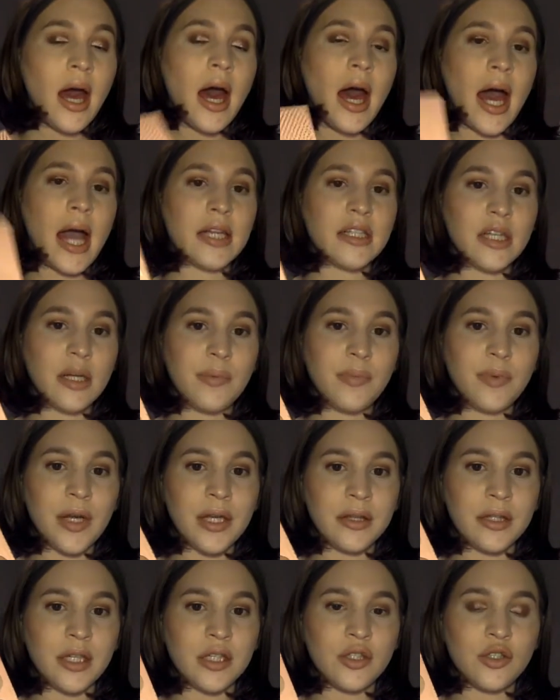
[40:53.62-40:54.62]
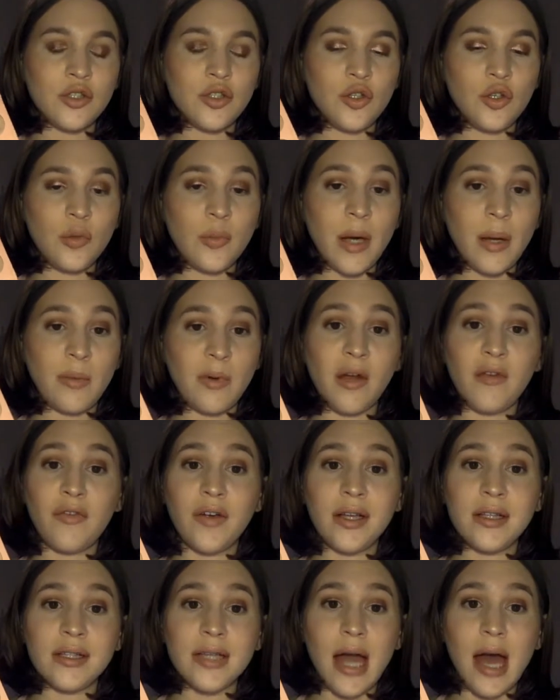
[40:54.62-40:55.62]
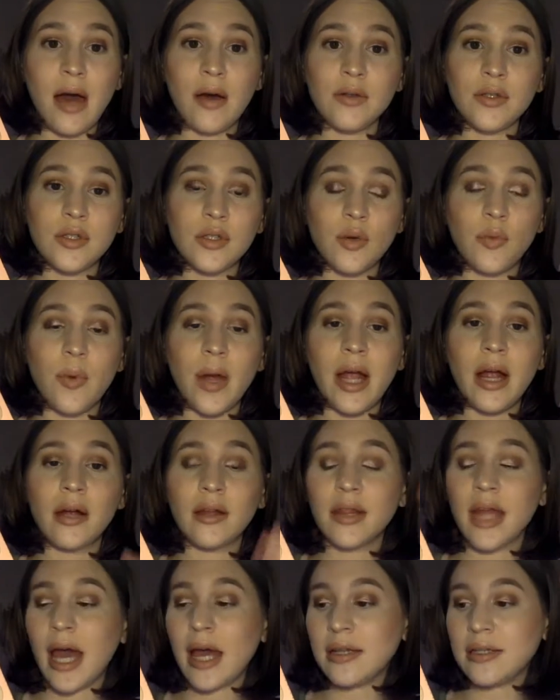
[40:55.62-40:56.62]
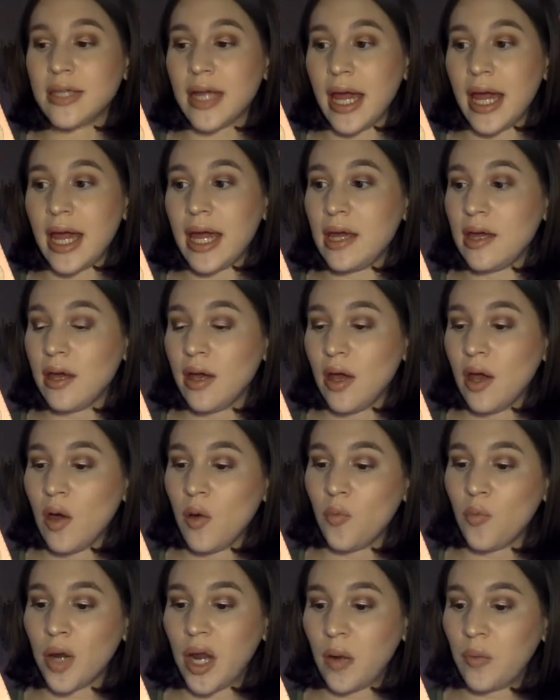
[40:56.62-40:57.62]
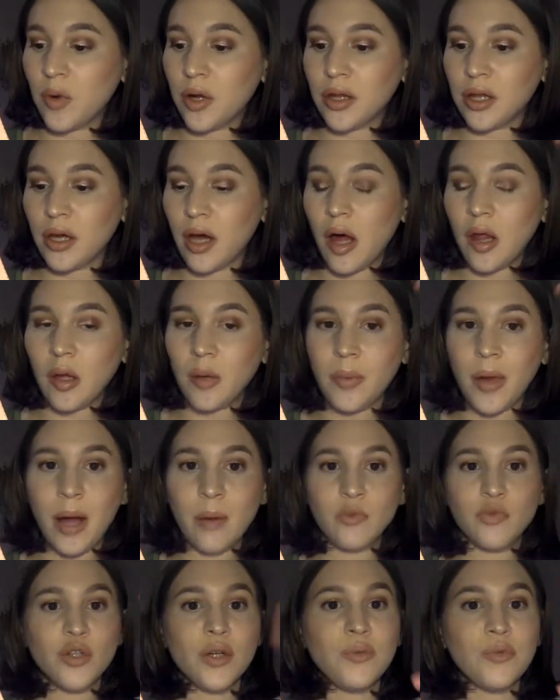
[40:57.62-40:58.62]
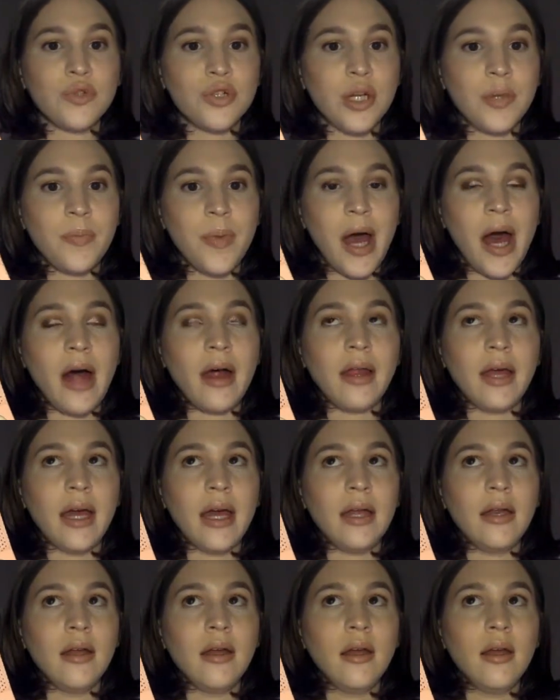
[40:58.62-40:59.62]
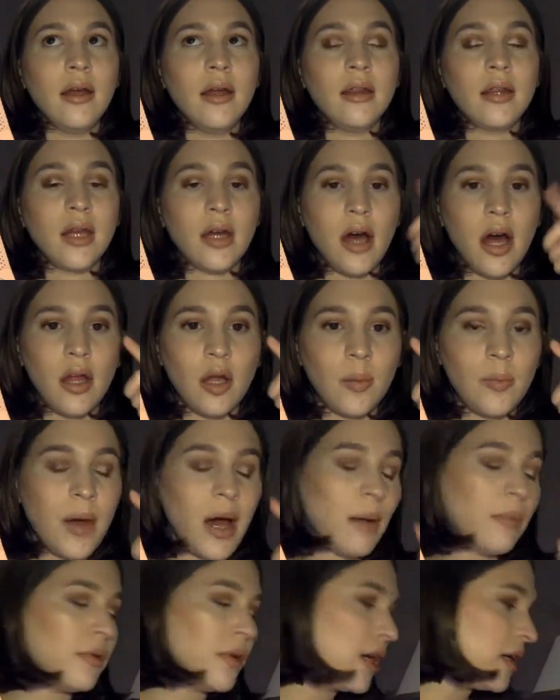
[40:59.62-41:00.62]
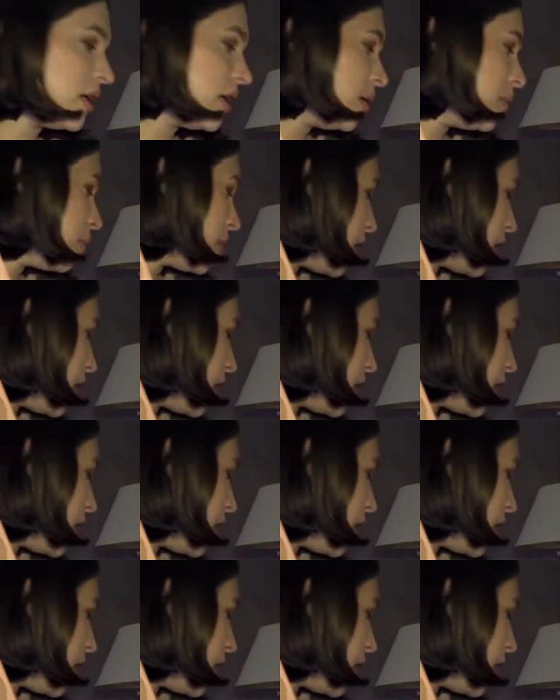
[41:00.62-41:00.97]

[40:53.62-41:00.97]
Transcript: I did bring this to my boyfriend's house to wear that day when I wore the ColourPop Dream Street palette, the ColourPop Lightning